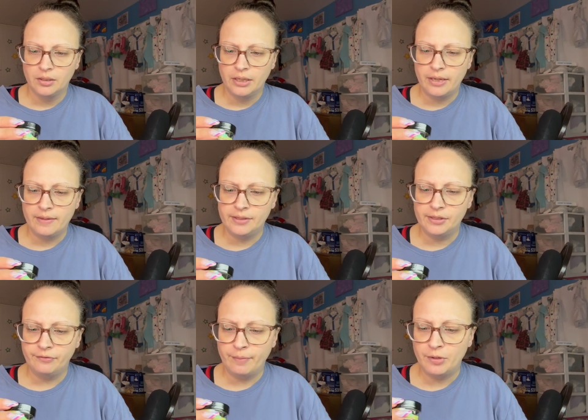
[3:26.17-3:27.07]
And this is
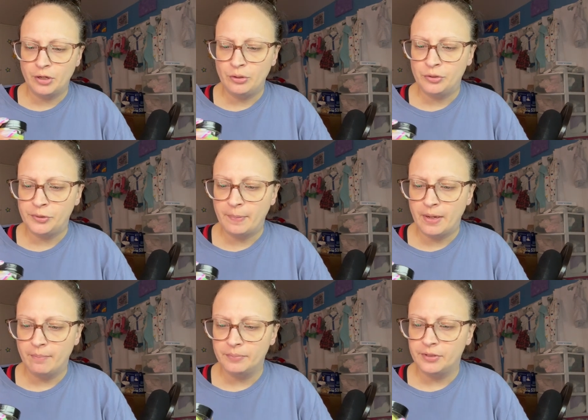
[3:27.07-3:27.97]
from the
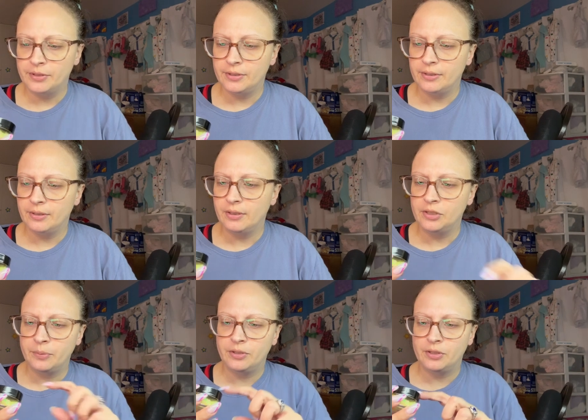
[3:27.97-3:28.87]
Goosebumps. This
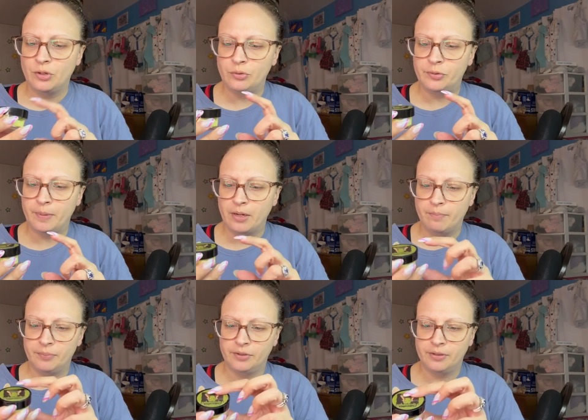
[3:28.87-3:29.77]
one's
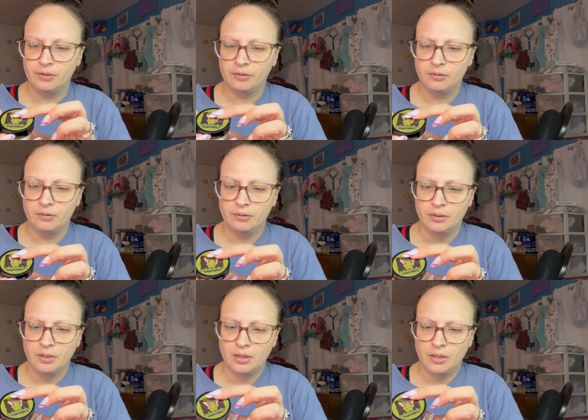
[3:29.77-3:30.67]
Goosebumps.
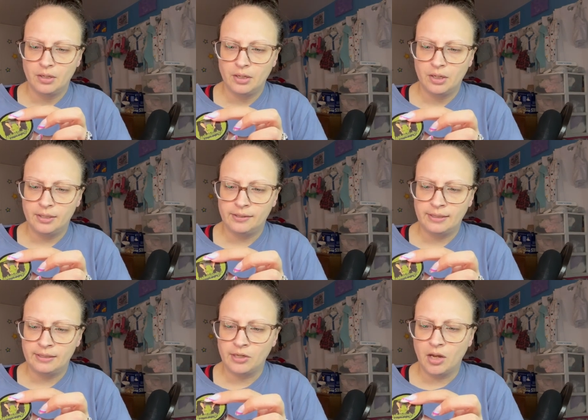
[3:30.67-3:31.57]
It
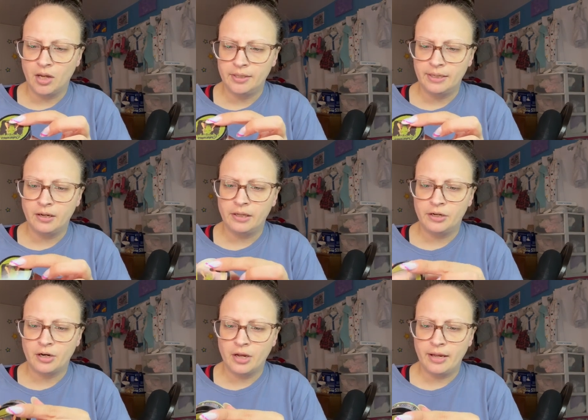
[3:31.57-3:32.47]
says Haunted
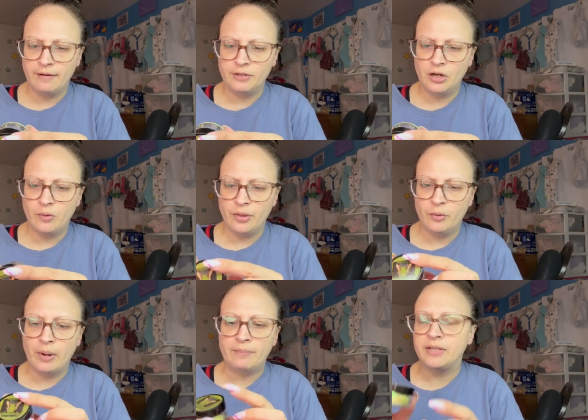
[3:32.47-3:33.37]
Glitter. I'll have to go on the
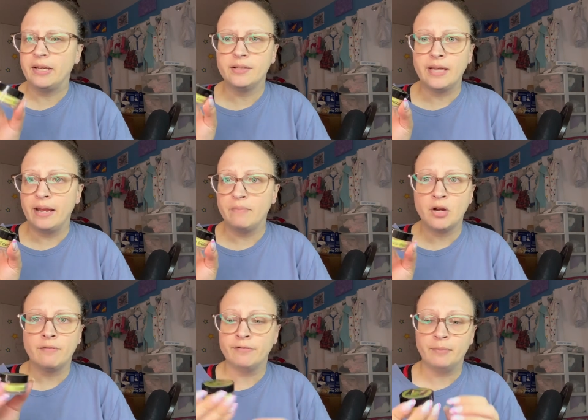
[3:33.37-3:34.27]
website because I'm
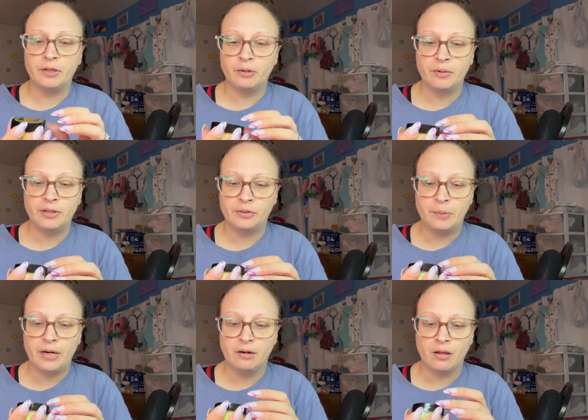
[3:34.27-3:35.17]
not familiar with this
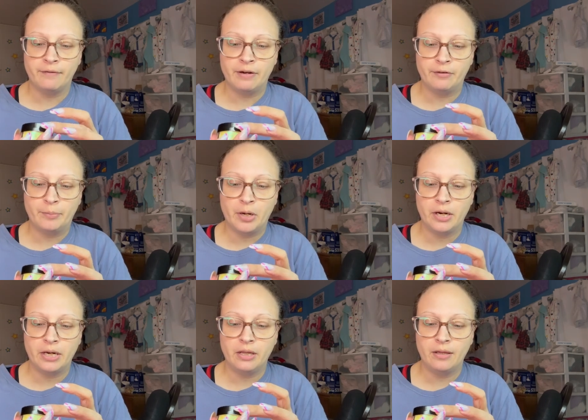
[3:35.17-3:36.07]
brand at all. I've never bought
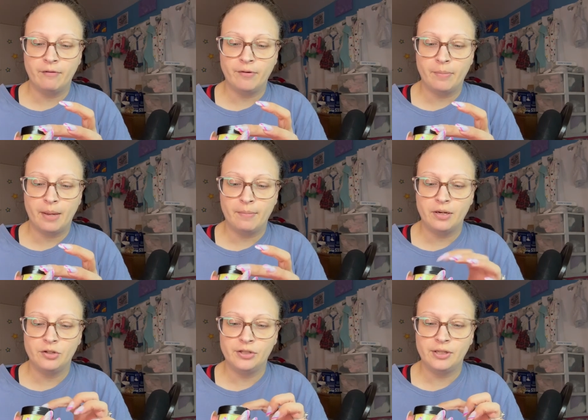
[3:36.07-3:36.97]
anything from them. And
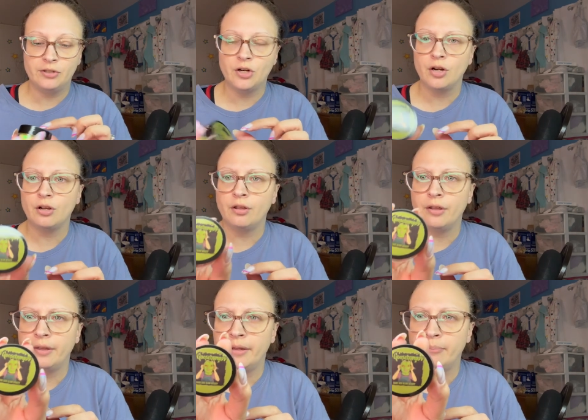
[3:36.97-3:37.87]
it just says Dark
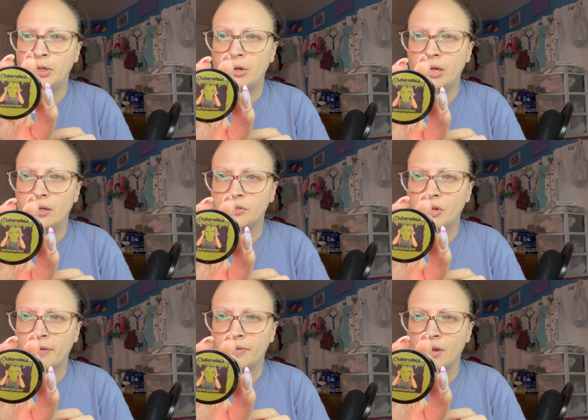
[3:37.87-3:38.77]
Glam Beauty and it's
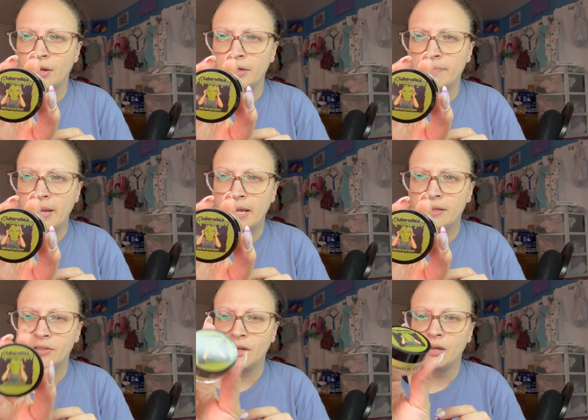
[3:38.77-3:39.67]
got the Haunted
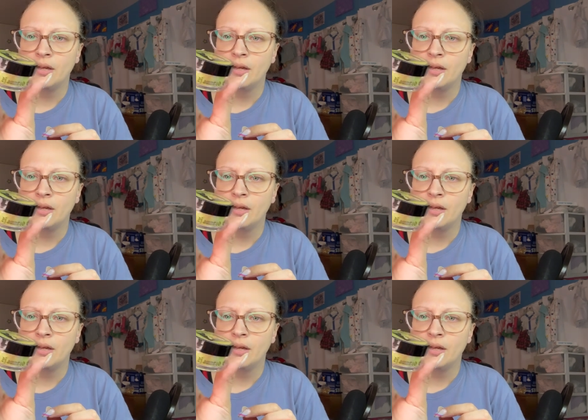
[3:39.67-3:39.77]
Mask.